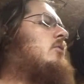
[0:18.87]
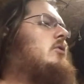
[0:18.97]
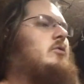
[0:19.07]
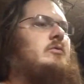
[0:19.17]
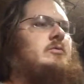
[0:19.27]

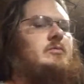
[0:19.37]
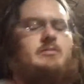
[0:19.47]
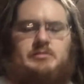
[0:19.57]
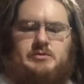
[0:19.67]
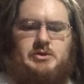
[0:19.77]
will
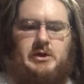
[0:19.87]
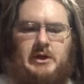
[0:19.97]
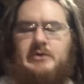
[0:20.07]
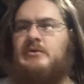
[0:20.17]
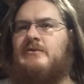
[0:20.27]
show you
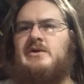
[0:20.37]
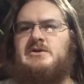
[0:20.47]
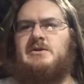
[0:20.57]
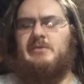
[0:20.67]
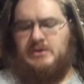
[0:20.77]
guys what
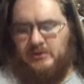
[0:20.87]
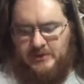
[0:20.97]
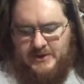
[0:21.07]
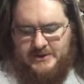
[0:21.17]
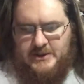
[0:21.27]
veggies I'm gonna throw
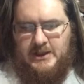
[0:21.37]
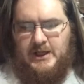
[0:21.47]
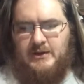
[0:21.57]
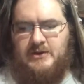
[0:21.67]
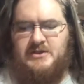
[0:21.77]
in this
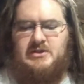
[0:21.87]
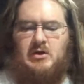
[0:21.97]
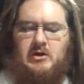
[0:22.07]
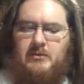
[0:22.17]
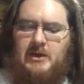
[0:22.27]
today. This is
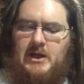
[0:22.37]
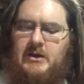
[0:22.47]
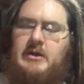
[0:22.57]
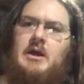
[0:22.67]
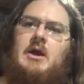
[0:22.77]
all gonna be out
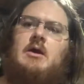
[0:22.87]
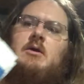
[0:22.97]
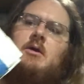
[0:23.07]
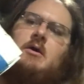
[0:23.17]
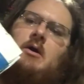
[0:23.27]
of the
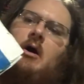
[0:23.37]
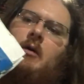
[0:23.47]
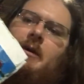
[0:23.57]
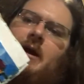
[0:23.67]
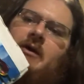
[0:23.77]

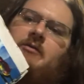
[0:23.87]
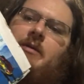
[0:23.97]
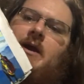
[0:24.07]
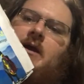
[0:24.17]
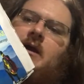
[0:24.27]
Harmony House
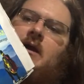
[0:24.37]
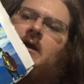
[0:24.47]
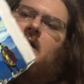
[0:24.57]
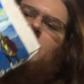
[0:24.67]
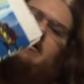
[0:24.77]
pack again.